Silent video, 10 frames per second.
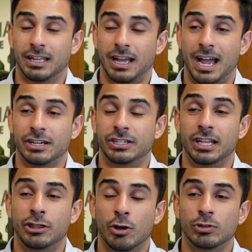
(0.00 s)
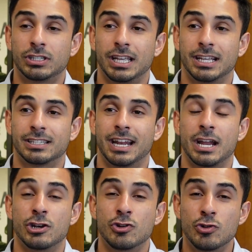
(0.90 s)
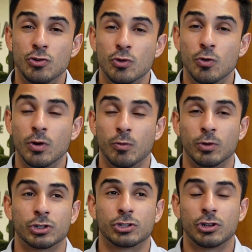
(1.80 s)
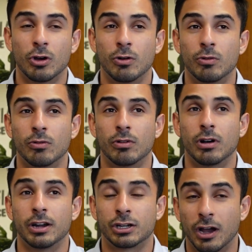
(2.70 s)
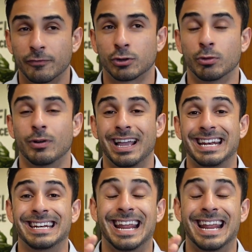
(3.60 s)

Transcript: I did those things that I knew were so uncomfortable and